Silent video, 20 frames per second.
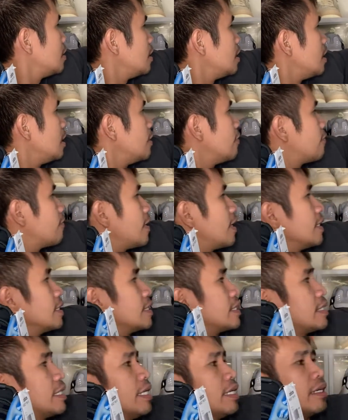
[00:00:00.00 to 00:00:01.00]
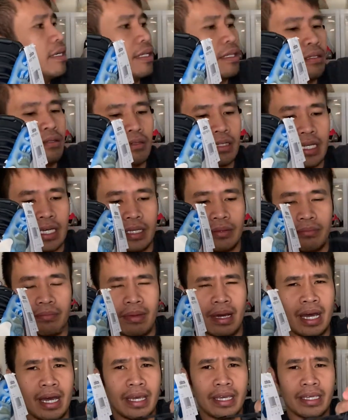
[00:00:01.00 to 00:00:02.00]
if I take a look at
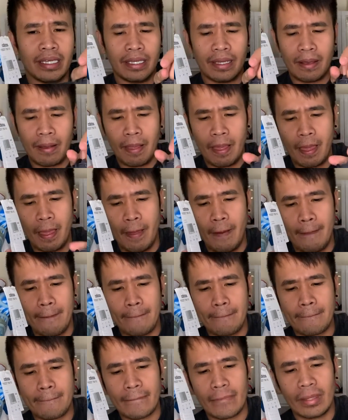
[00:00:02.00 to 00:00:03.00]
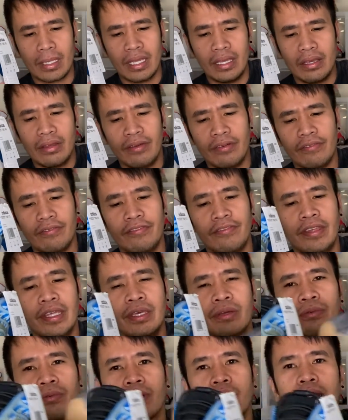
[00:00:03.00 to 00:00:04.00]
my
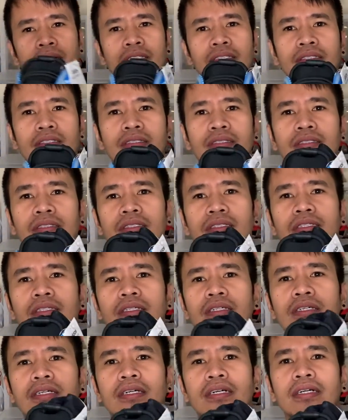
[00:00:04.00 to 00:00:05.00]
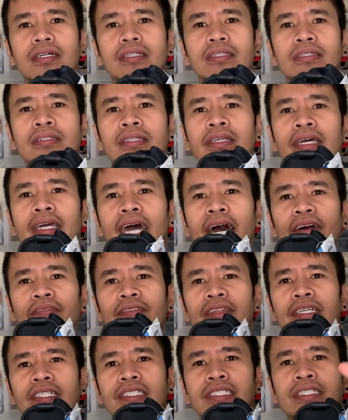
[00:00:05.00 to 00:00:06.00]
V1s, they
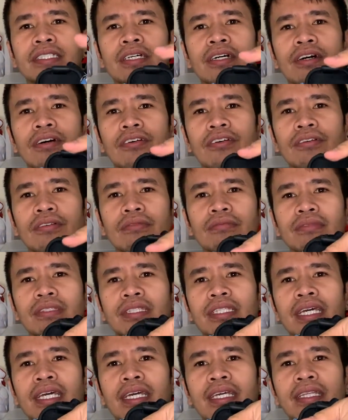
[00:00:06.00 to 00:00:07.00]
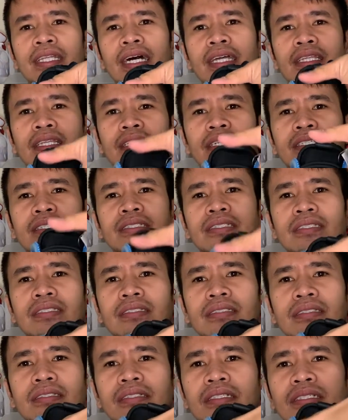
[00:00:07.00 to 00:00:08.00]
have this thing that
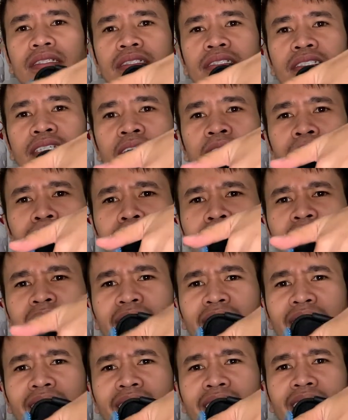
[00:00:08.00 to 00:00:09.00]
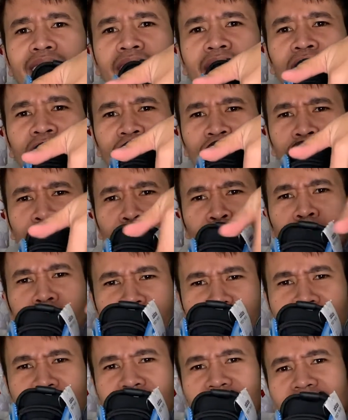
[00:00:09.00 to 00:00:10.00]
is shaped like a
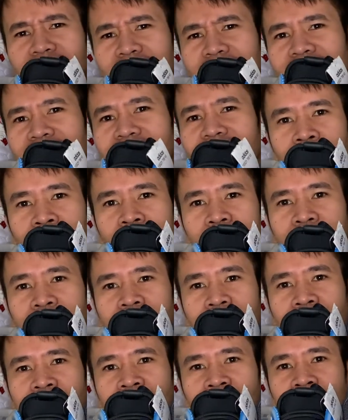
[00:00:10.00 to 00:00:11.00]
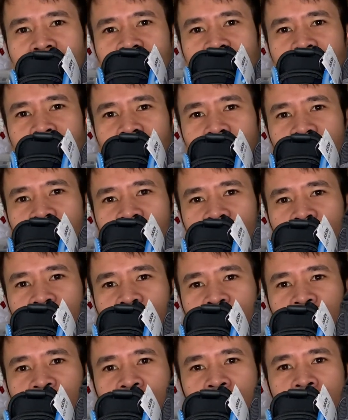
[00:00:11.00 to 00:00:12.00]
fork, but it is made of
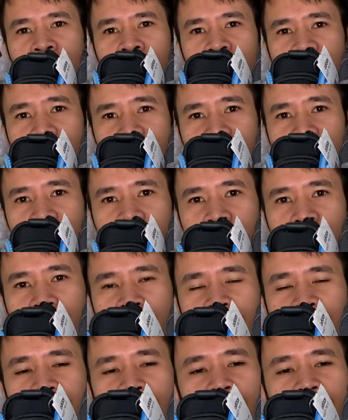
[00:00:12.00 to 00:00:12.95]
different materials.